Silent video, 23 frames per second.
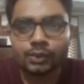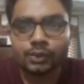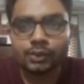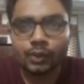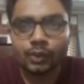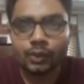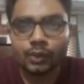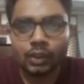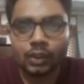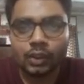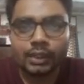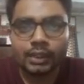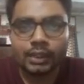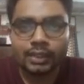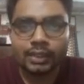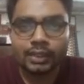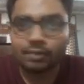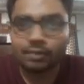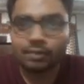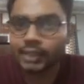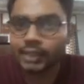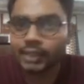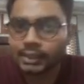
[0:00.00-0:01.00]
all in our
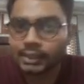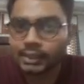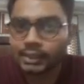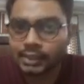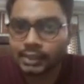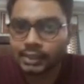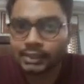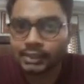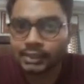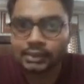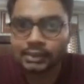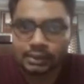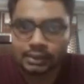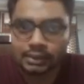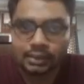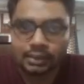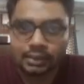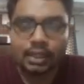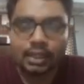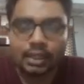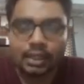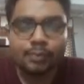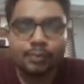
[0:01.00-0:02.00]
next lecture.
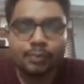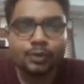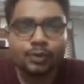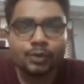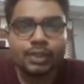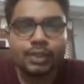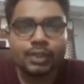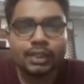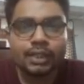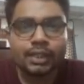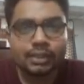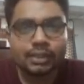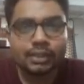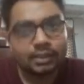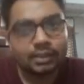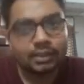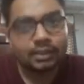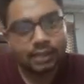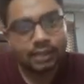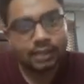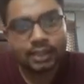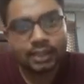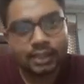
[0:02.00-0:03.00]
Up to then,
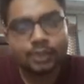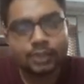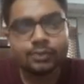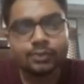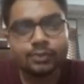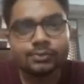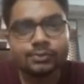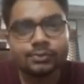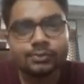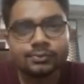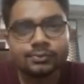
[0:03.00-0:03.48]
thank you.